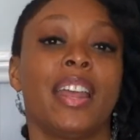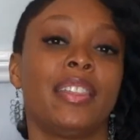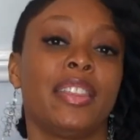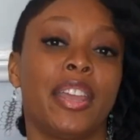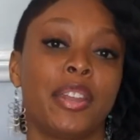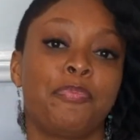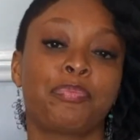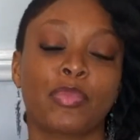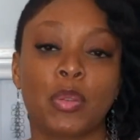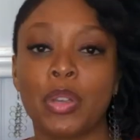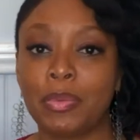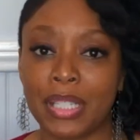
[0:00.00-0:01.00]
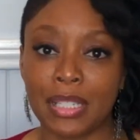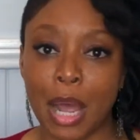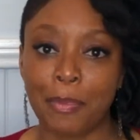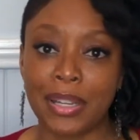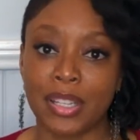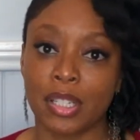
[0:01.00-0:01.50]
And then we would
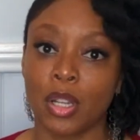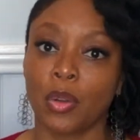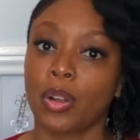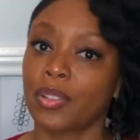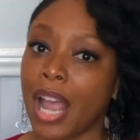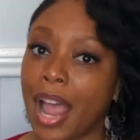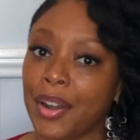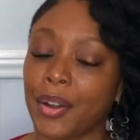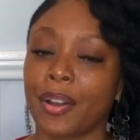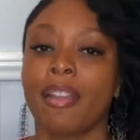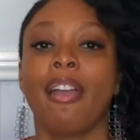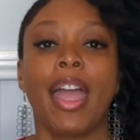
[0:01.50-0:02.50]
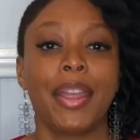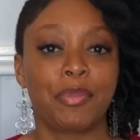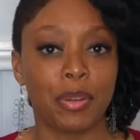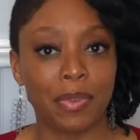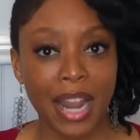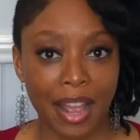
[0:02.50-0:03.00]
stop at this local diner and
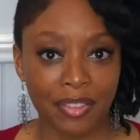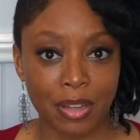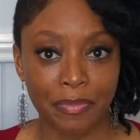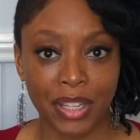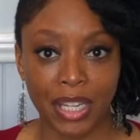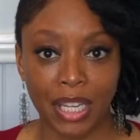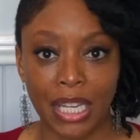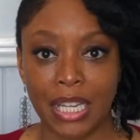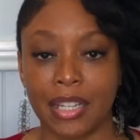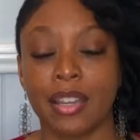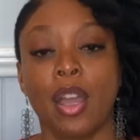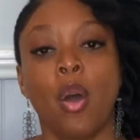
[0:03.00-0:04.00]
we would have something to eat.